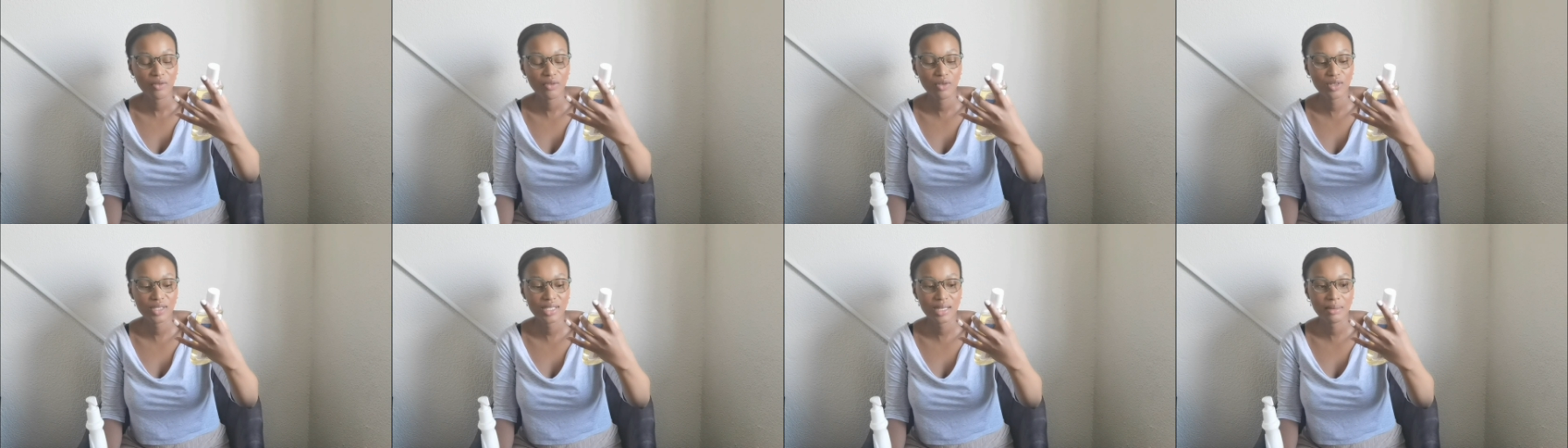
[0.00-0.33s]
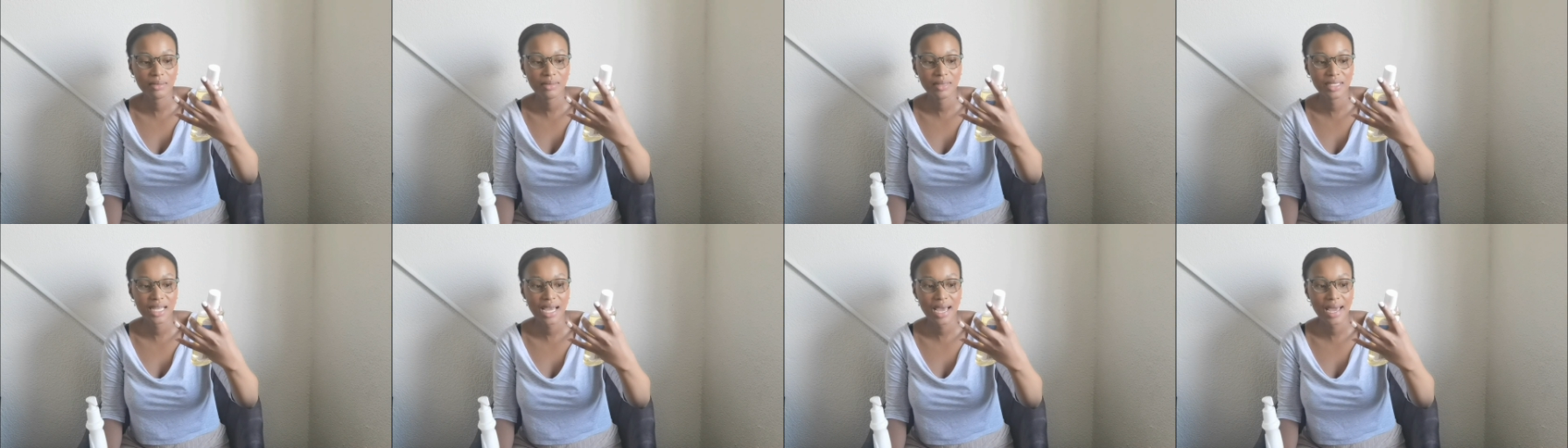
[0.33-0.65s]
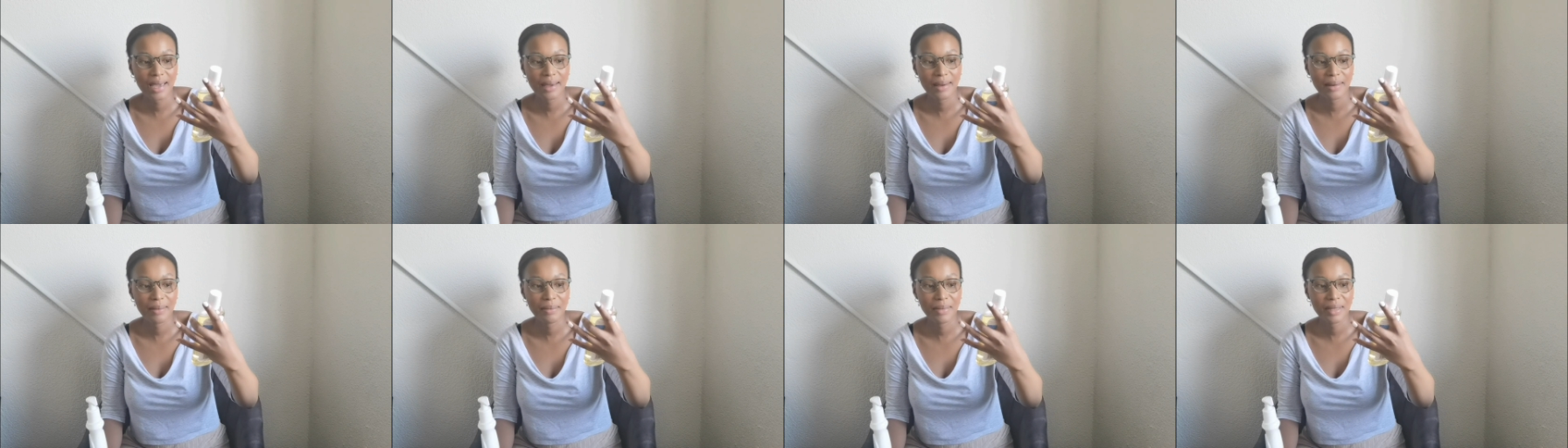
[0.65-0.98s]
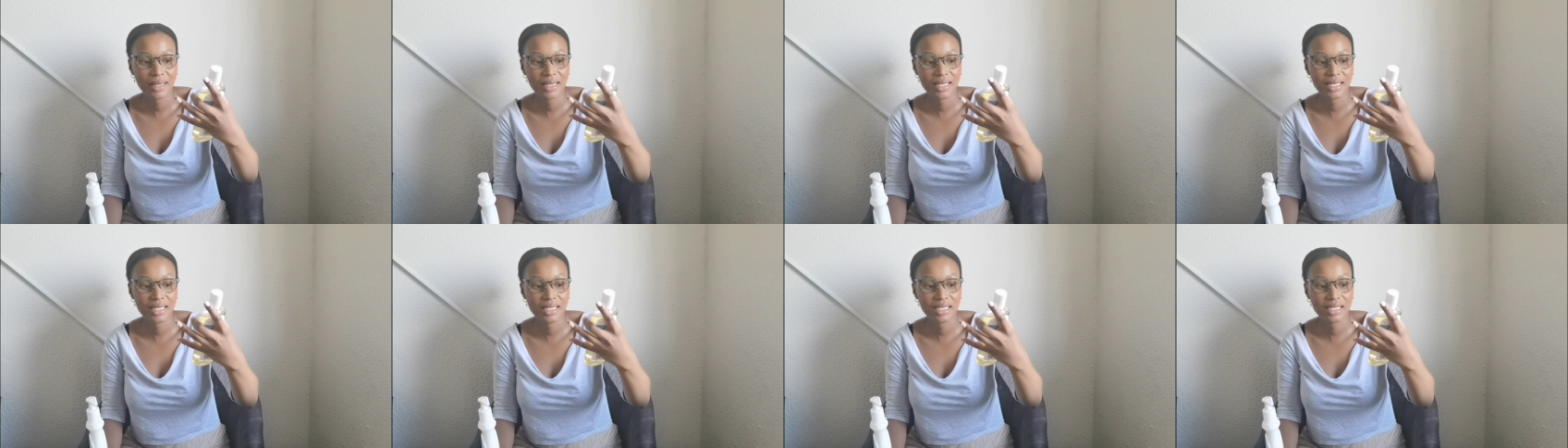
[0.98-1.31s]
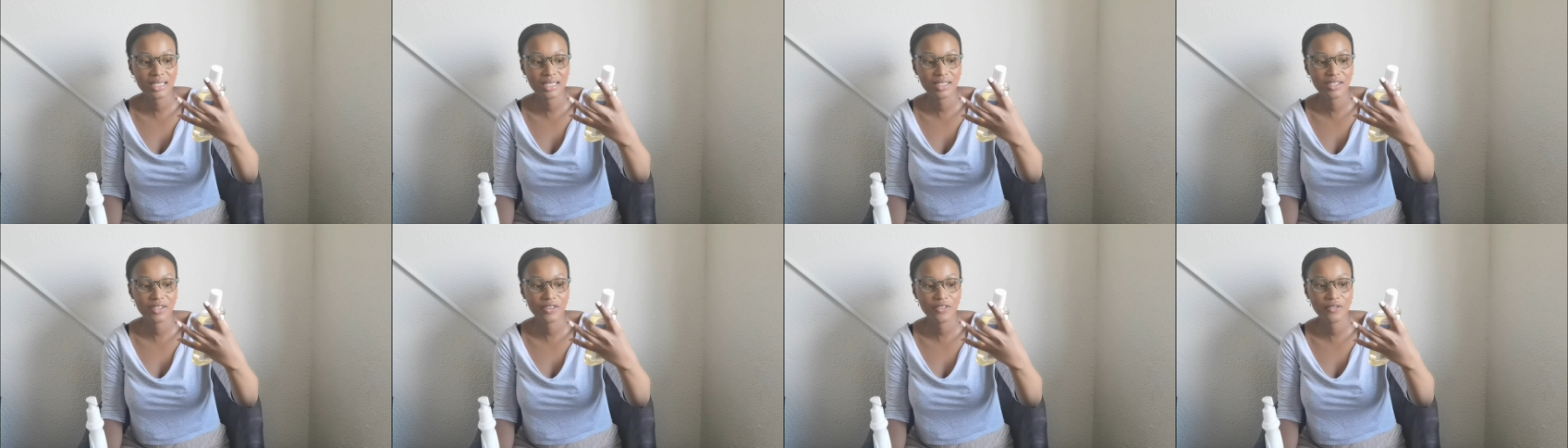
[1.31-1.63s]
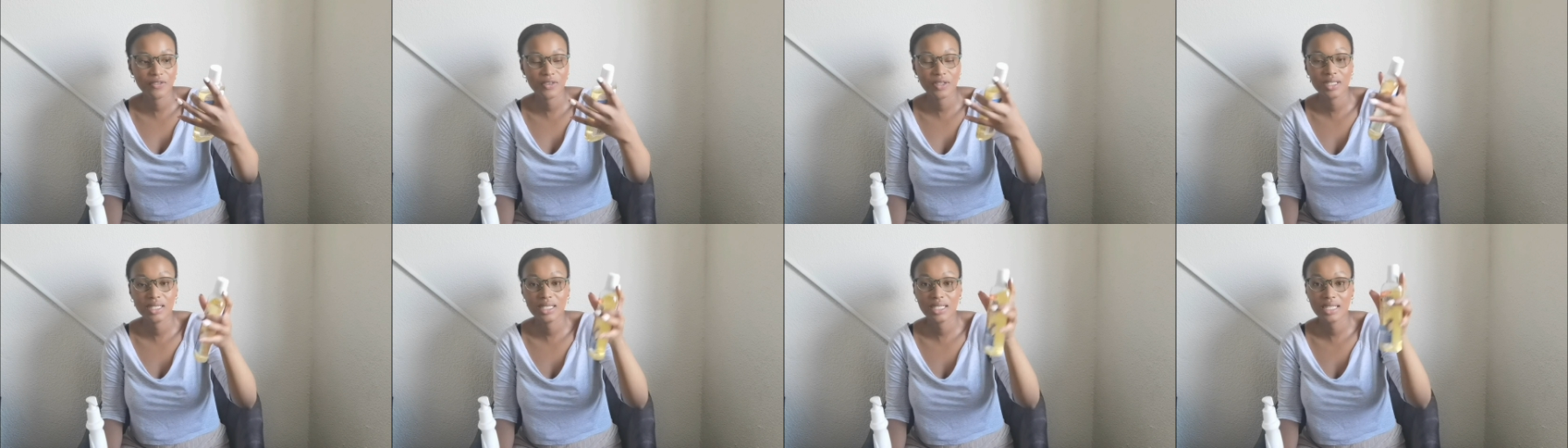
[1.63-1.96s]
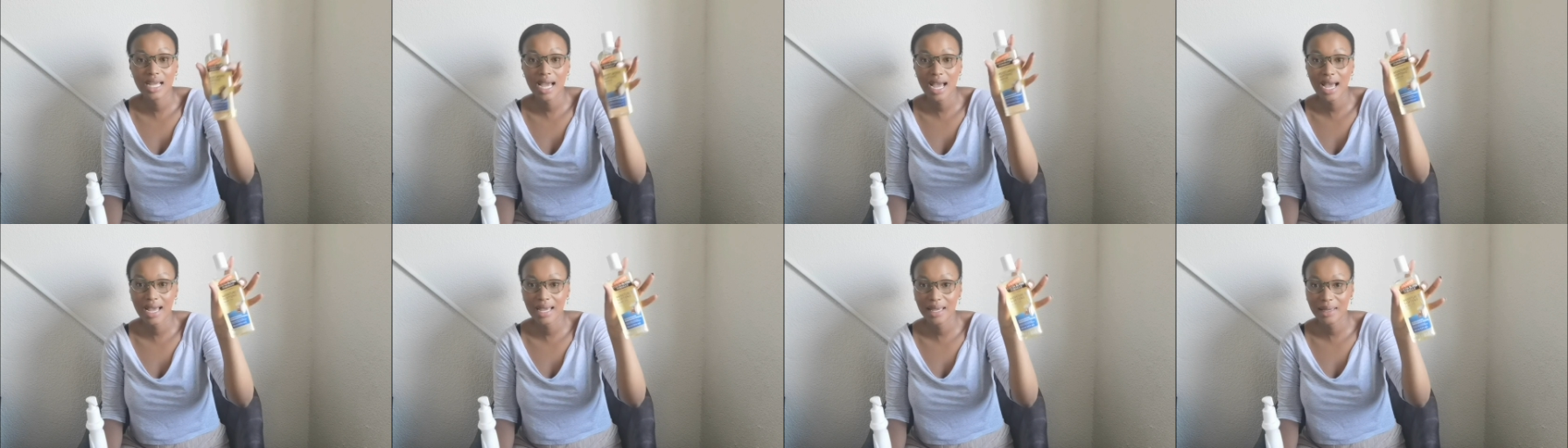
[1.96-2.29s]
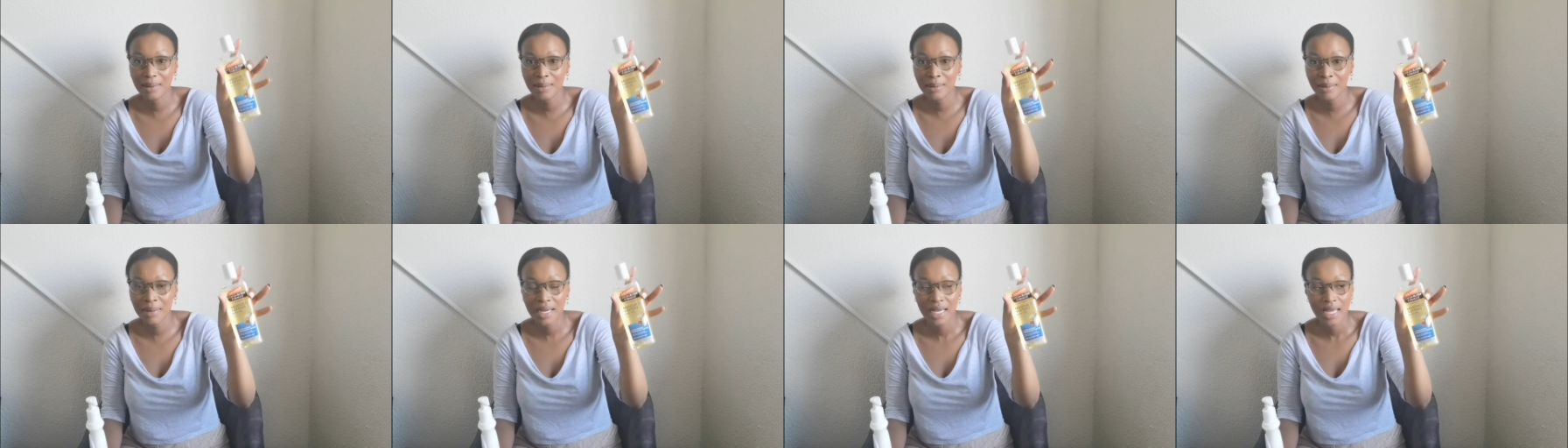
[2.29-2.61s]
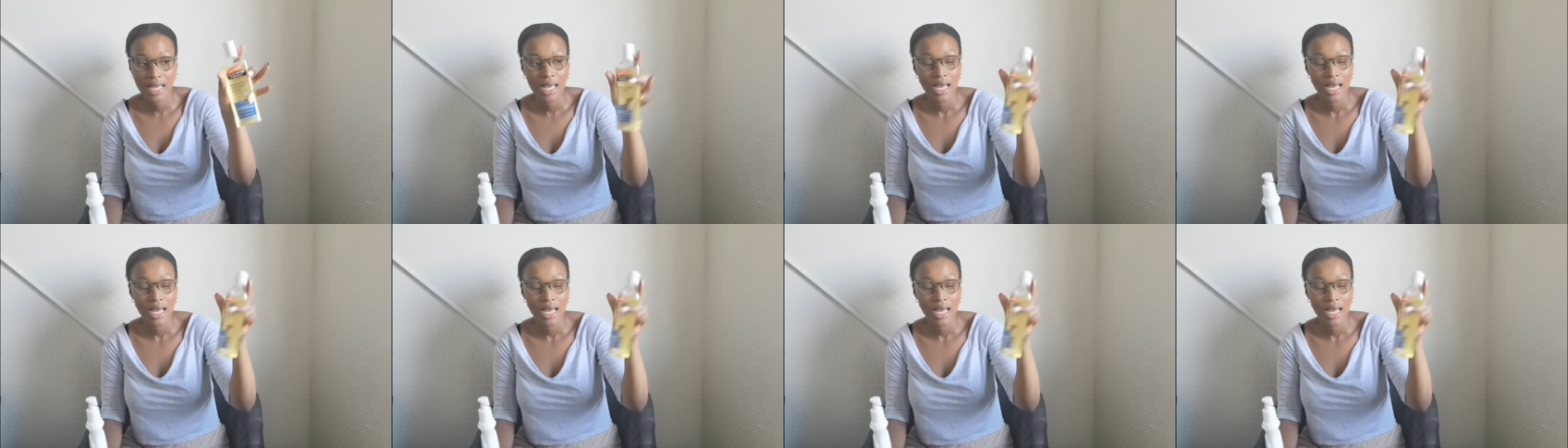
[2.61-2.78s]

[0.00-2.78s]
for some time, but this is a different type.